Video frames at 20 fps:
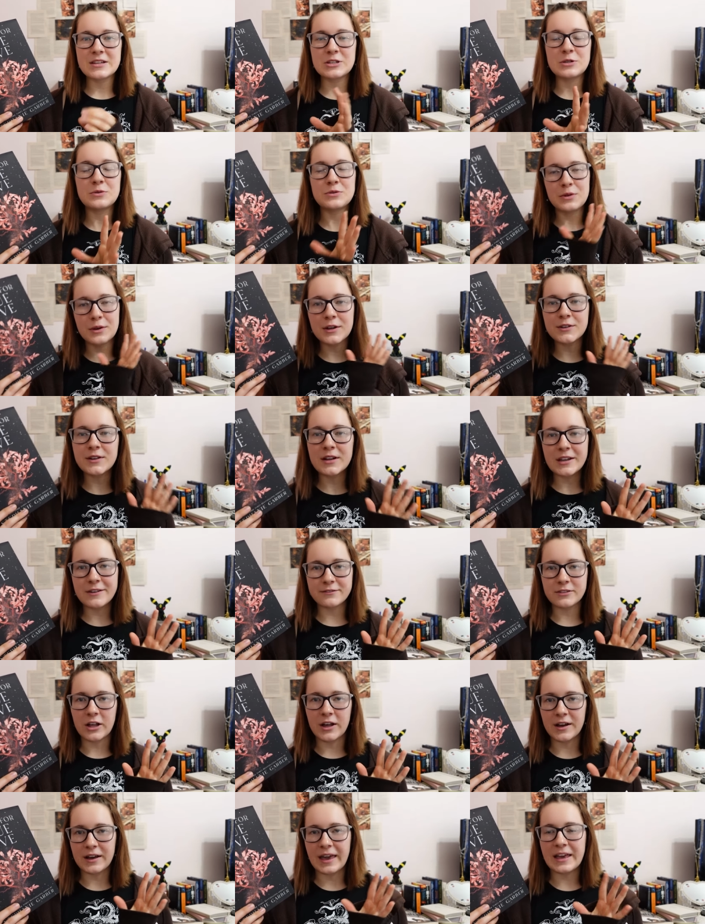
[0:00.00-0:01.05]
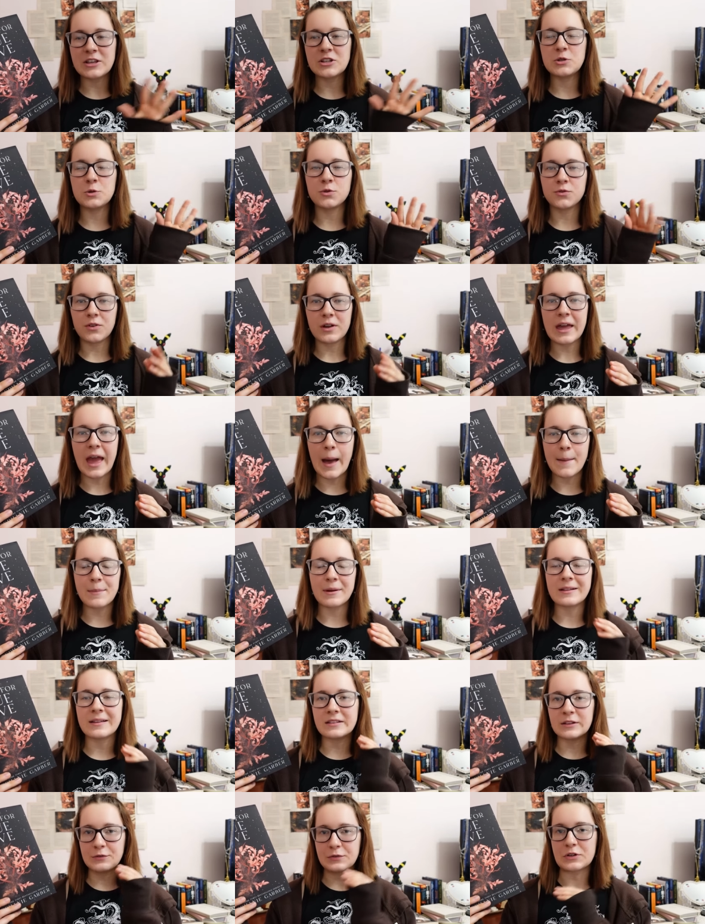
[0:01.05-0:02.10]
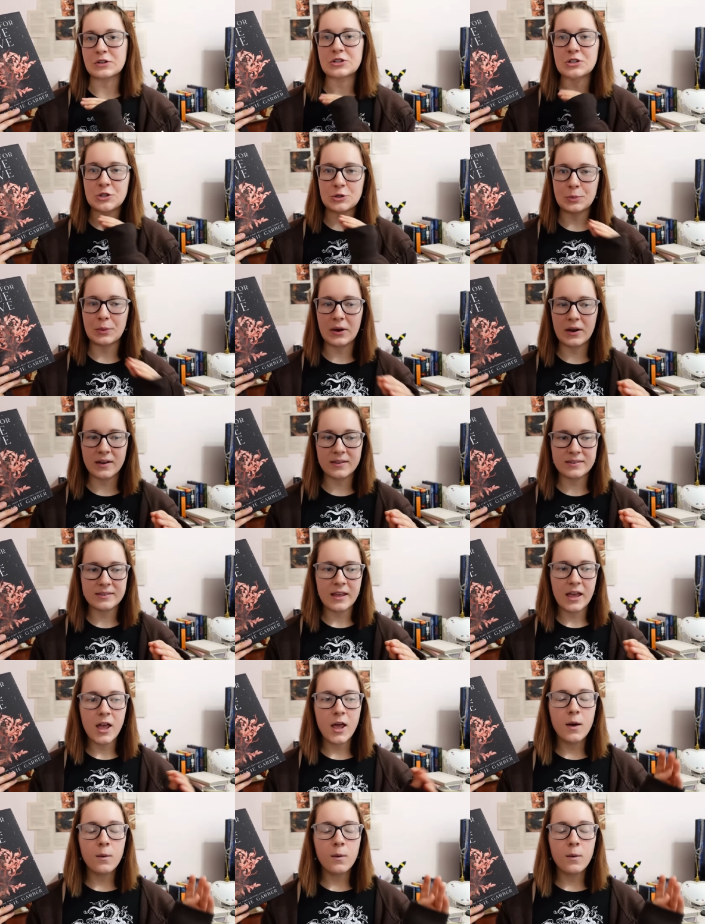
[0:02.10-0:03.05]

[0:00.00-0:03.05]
She was doing a reading vlog and she was recapping like the first two books,